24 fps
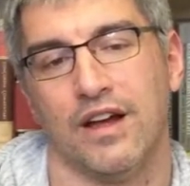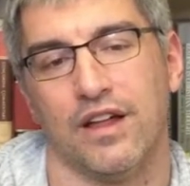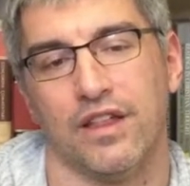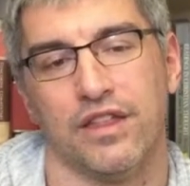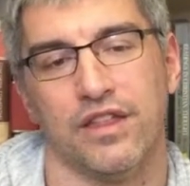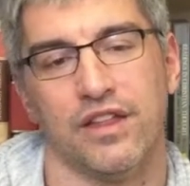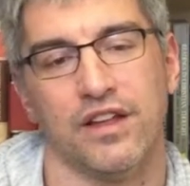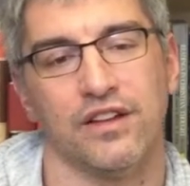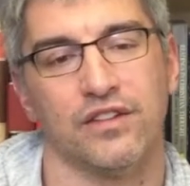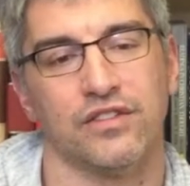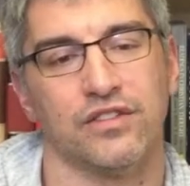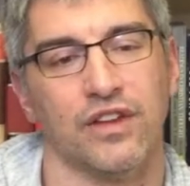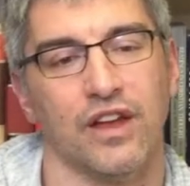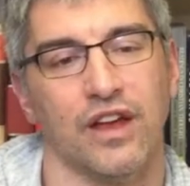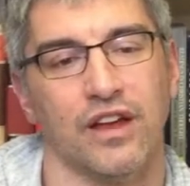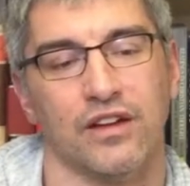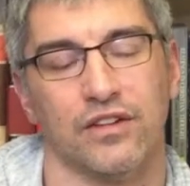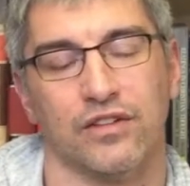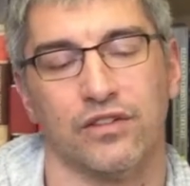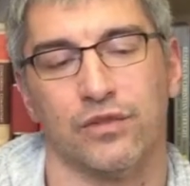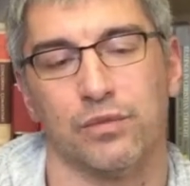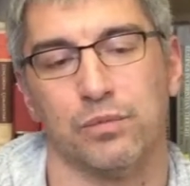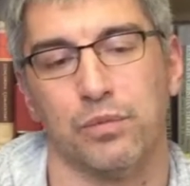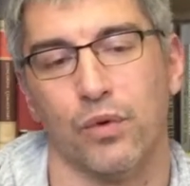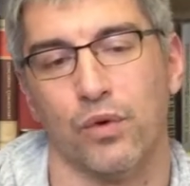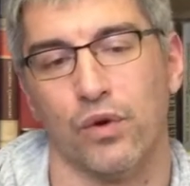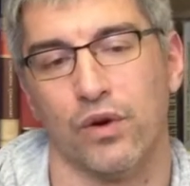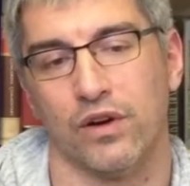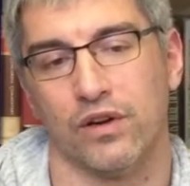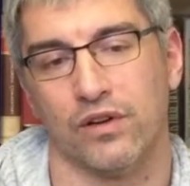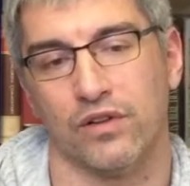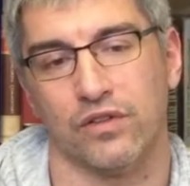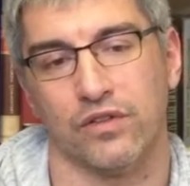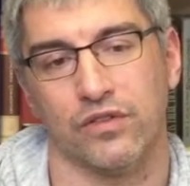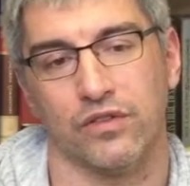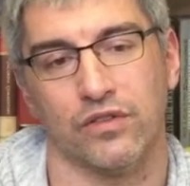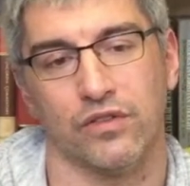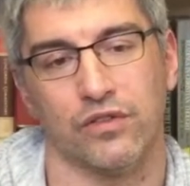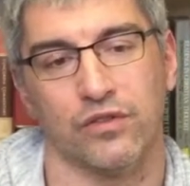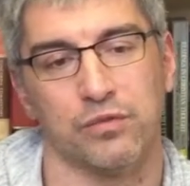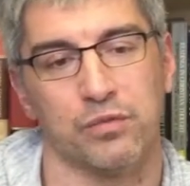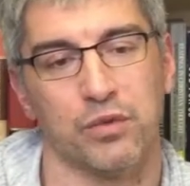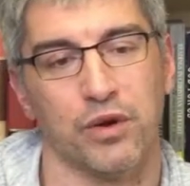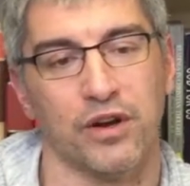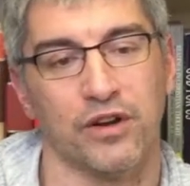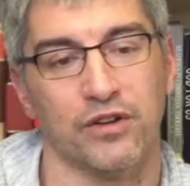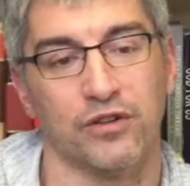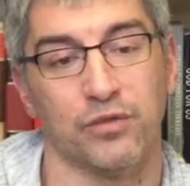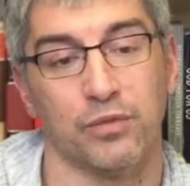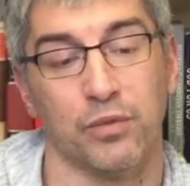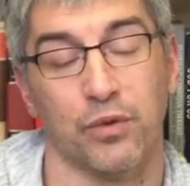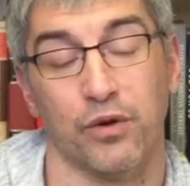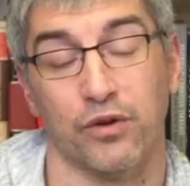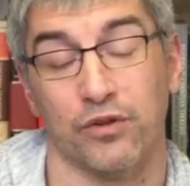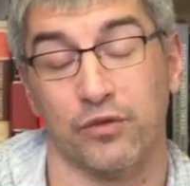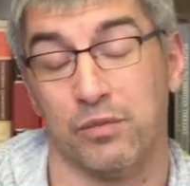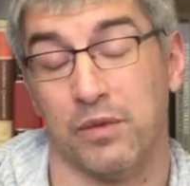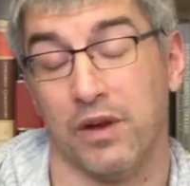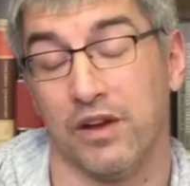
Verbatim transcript: things like sports, spring sports.